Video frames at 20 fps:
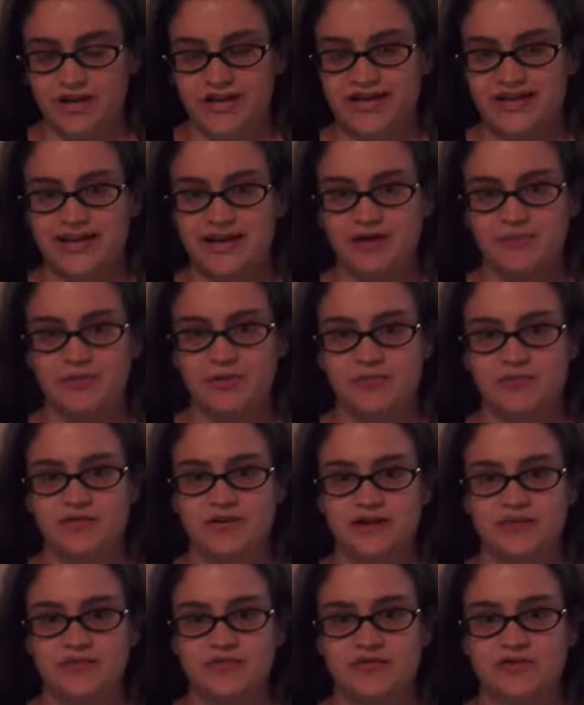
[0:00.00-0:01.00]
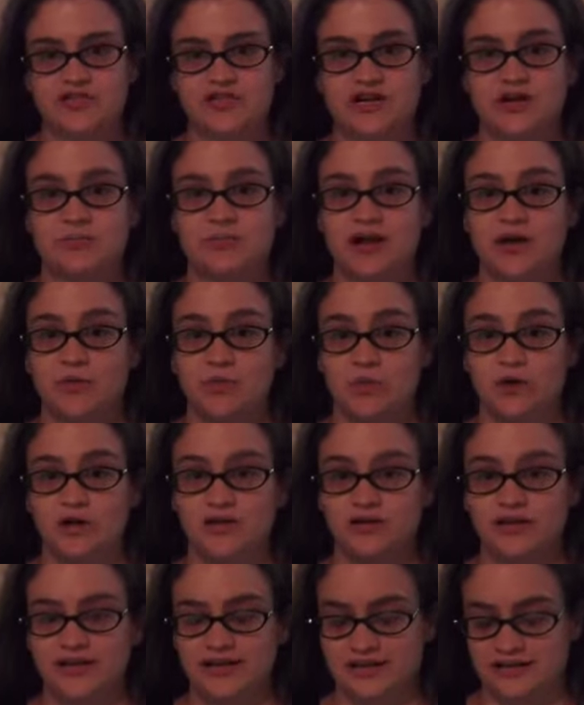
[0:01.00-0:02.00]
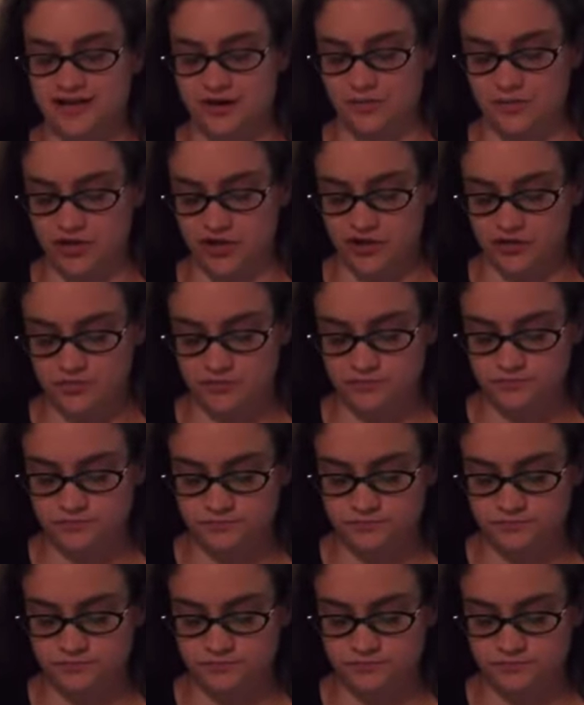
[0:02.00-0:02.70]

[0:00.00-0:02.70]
but I can't remember the name of her channel, but I will link it down below.